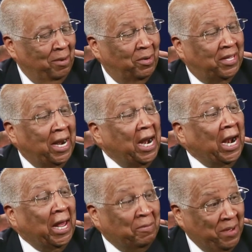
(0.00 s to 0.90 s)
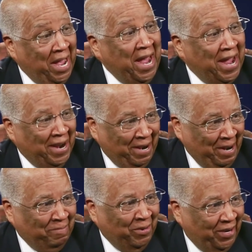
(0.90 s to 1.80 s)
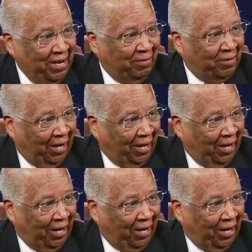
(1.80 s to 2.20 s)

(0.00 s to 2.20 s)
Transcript: But then it'll let me in, and I'm going to get